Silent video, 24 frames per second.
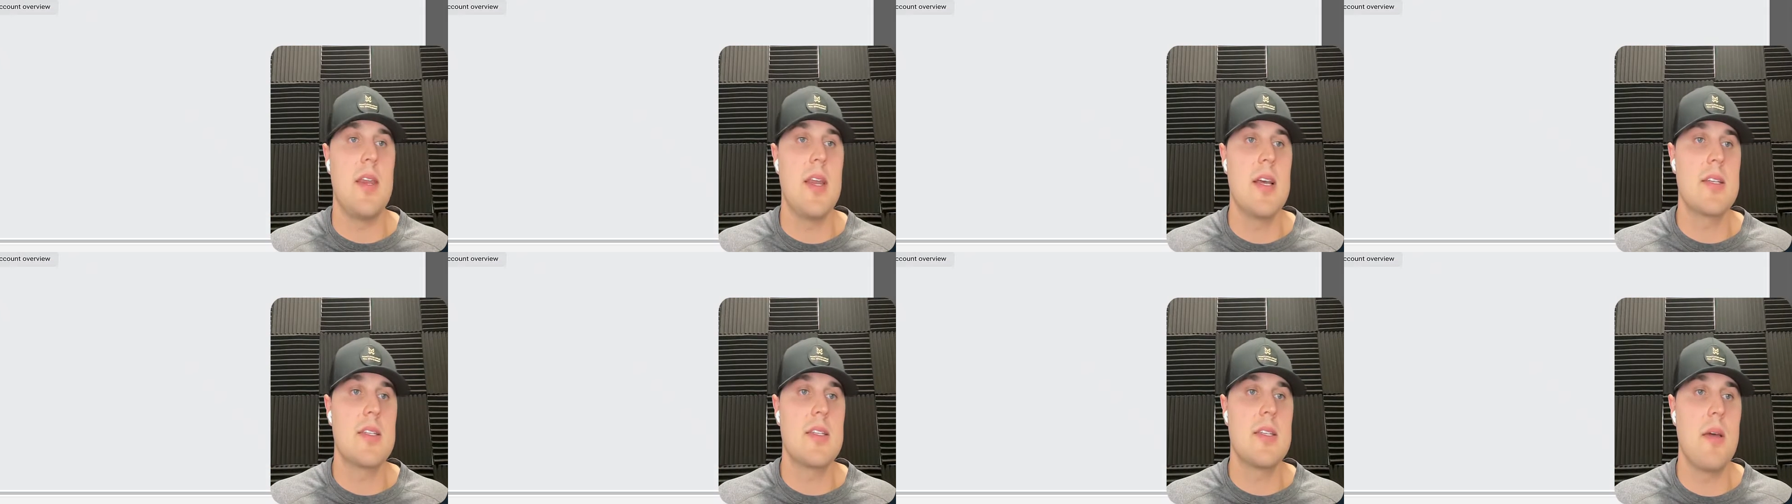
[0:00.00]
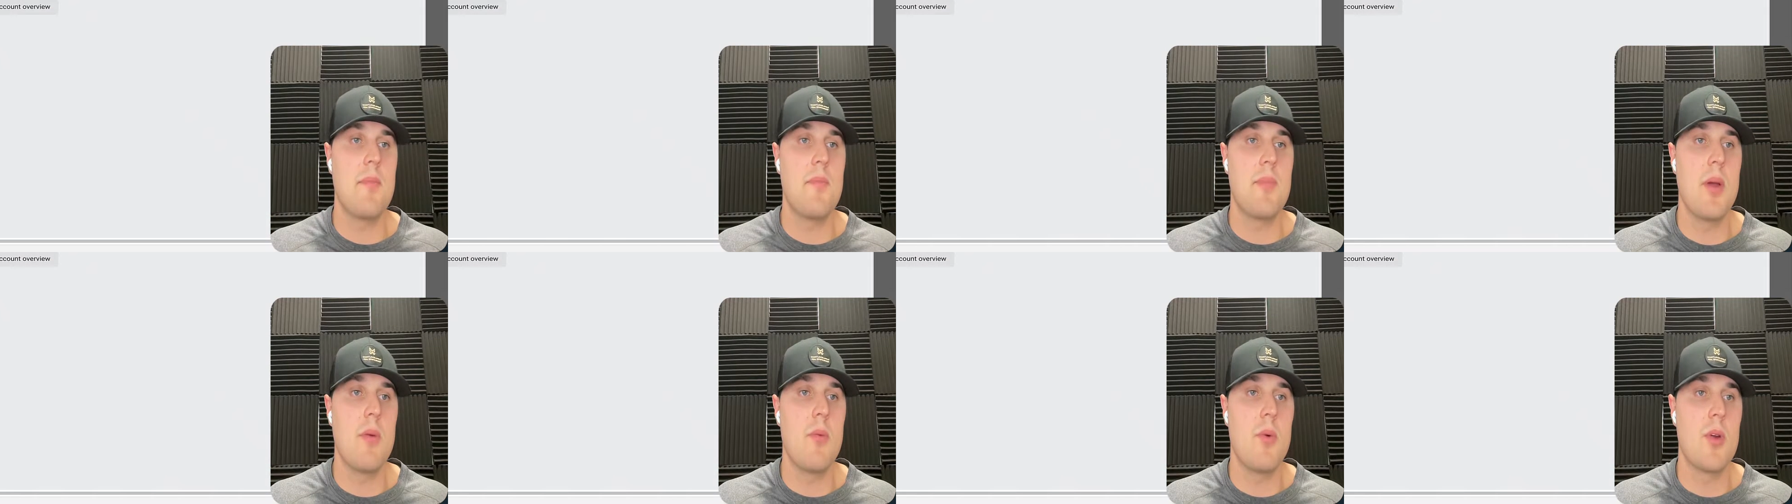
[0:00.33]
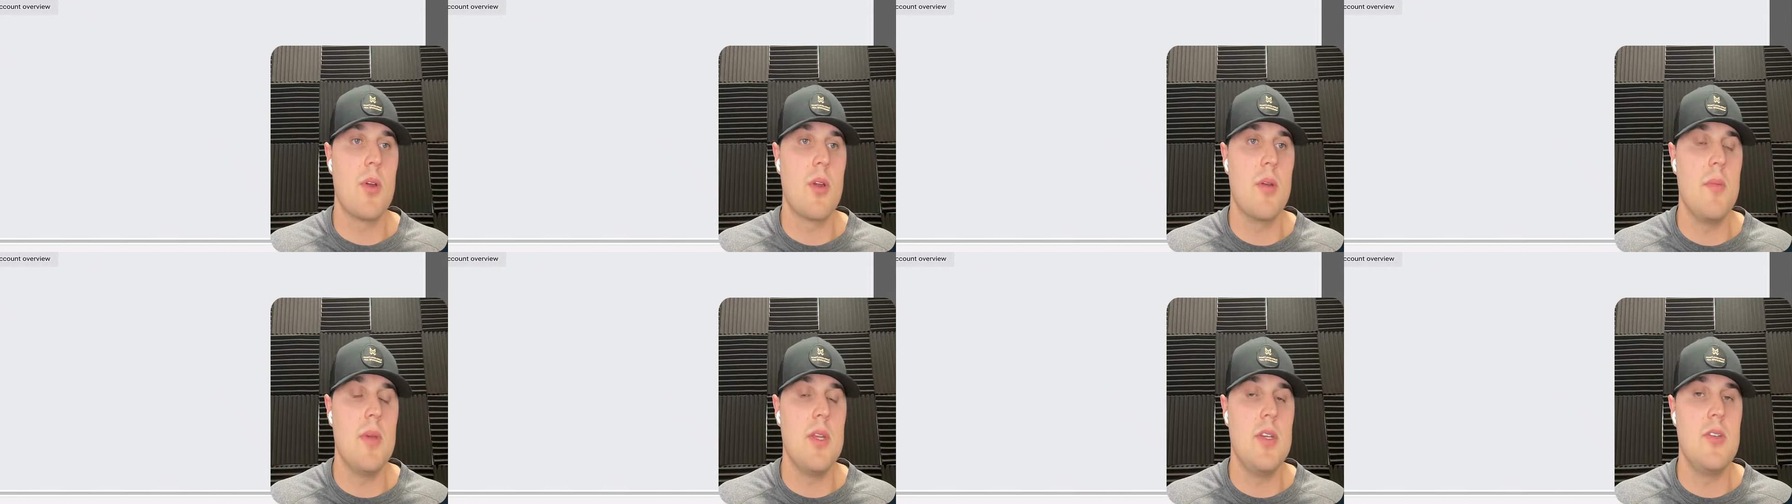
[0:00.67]
the next step that we're
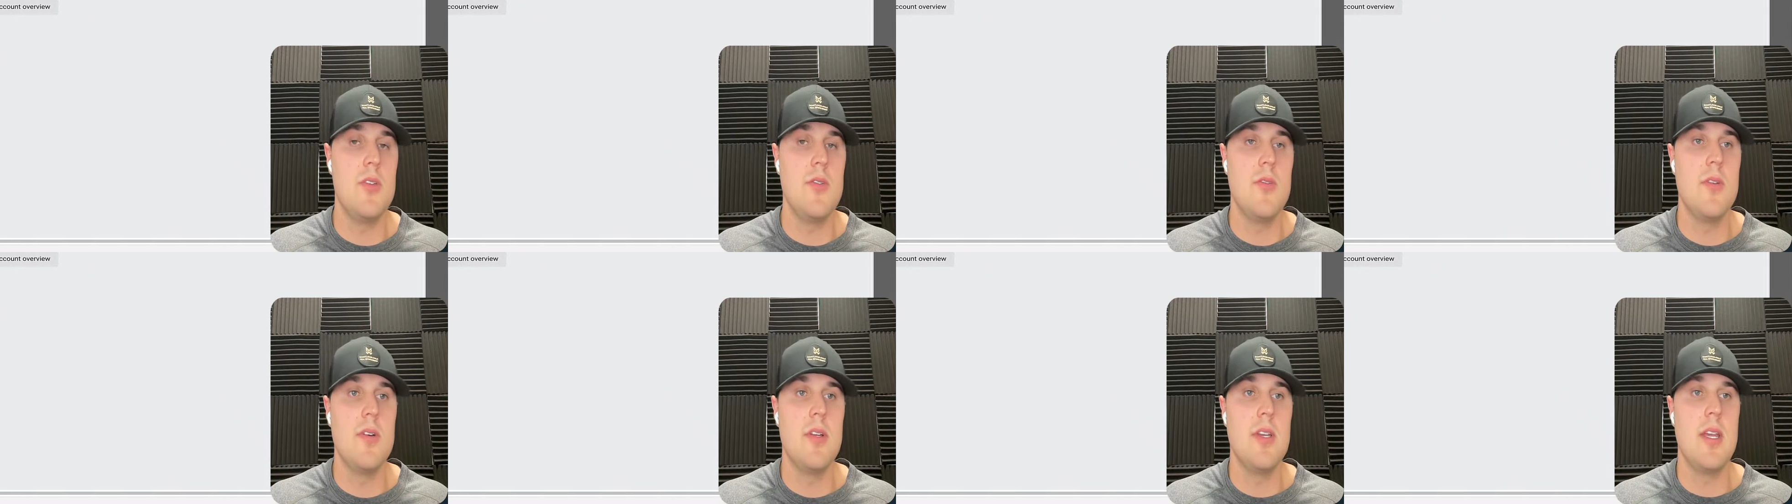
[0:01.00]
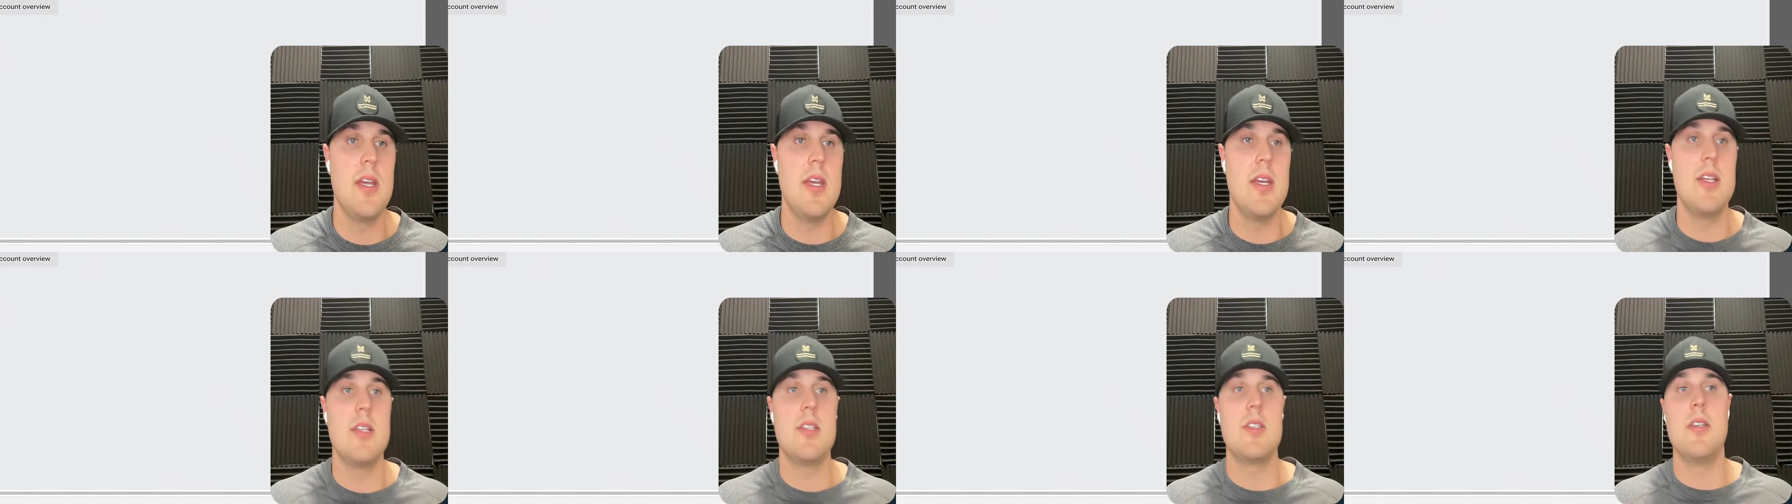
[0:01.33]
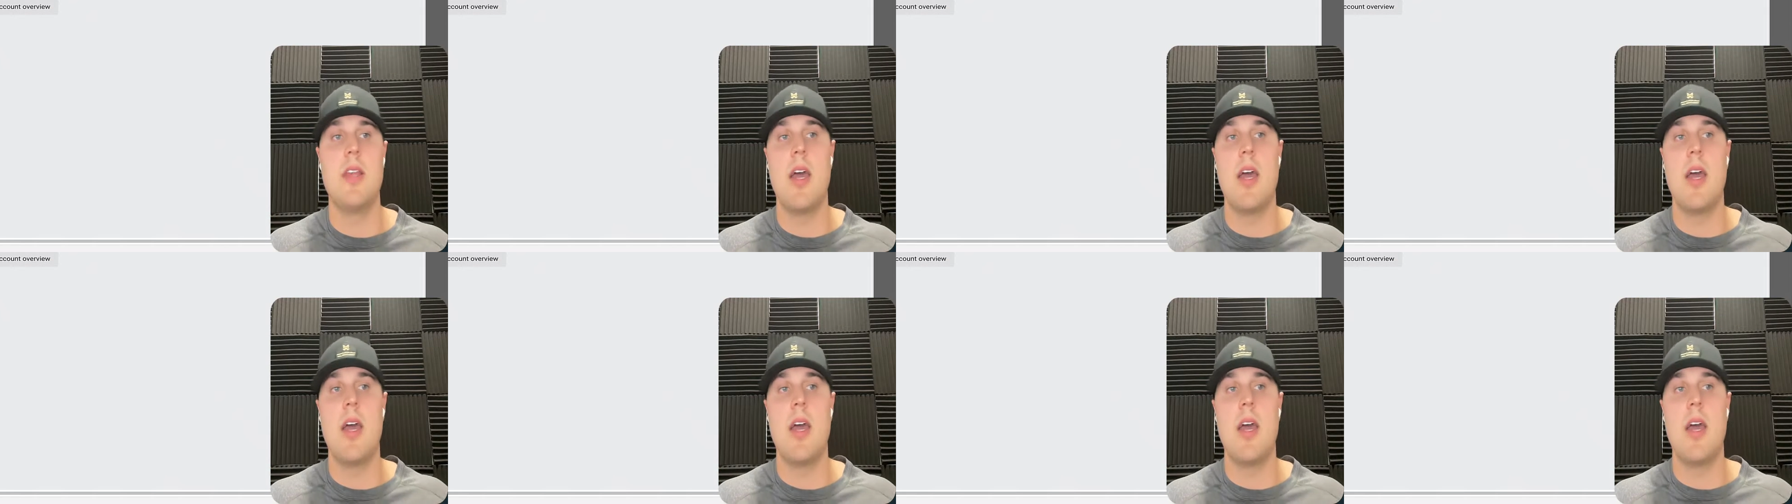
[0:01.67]
going to be doing is